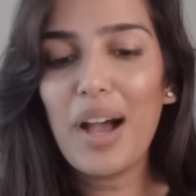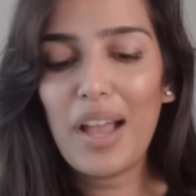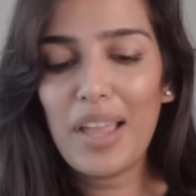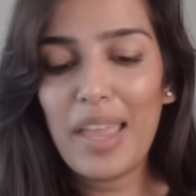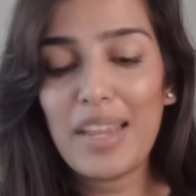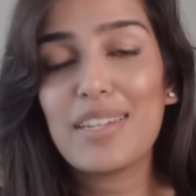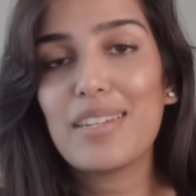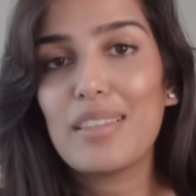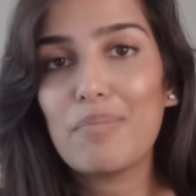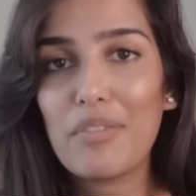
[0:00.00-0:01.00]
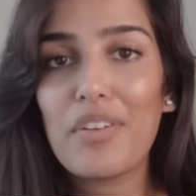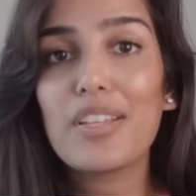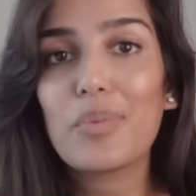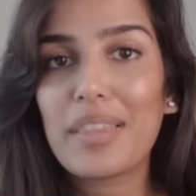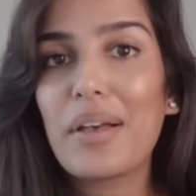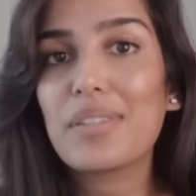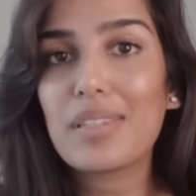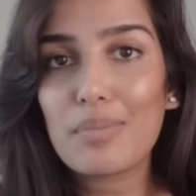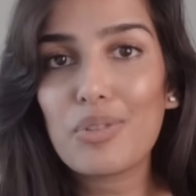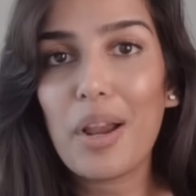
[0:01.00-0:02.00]
I hit my first
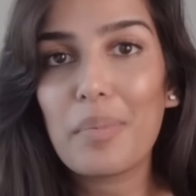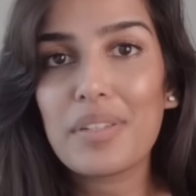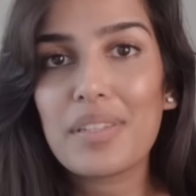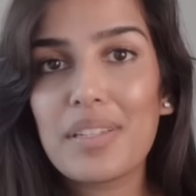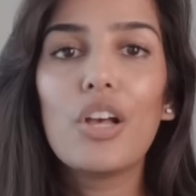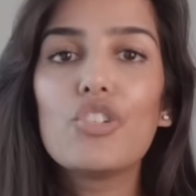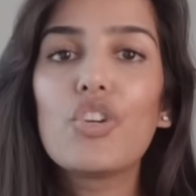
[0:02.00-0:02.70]
1,000 subscribers.